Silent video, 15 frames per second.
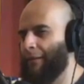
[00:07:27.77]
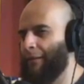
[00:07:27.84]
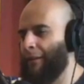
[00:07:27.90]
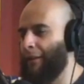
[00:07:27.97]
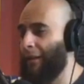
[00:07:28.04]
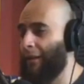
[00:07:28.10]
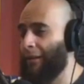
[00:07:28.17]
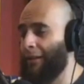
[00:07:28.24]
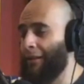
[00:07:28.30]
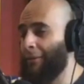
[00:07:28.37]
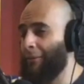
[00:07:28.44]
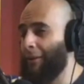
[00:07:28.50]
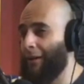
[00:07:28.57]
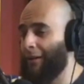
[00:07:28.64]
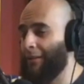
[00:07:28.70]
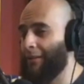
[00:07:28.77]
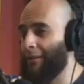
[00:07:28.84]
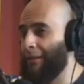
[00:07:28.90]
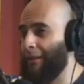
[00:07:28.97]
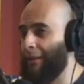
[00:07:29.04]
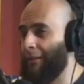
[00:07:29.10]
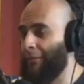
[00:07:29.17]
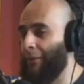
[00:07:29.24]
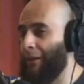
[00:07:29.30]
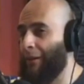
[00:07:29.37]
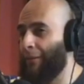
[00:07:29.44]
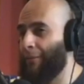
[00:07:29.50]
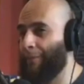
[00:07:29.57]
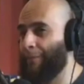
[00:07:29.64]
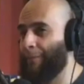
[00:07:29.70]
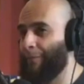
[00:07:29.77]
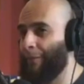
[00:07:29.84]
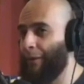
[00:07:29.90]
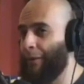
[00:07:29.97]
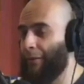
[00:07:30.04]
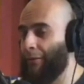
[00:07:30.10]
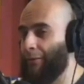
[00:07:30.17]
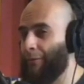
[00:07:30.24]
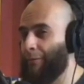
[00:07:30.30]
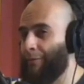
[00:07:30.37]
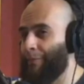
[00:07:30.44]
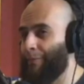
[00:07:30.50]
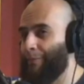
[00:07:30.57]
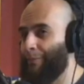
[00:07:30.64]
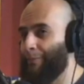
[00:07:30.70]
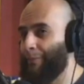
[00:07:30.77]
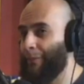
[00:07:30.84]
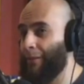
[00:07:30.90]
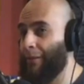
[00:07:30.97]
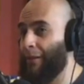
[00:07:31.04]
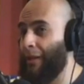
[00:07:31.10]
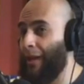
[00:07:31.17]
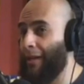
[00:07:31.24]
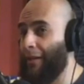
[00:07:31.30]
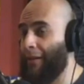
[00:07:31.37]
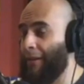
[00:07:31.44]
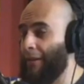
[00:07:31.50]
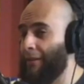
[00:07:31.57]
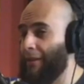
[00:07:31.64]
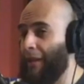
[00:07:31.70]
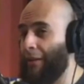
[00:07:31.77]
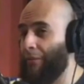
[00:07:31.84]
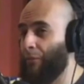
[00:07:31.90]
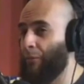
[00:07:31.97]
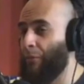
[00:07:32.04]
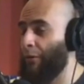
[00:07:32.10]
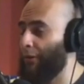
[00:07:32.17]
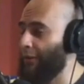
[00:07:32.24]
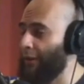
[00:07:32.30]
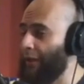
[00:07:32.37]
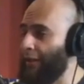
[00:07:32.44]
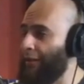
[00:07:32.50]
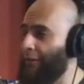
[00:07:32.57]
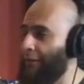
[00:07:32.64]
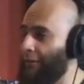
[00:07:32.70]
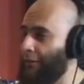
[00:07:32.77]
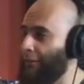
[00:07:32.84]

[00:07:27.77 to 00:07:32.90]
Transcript: Now that I think about it, it's like wow, you know, there's a lot of things that weren't said.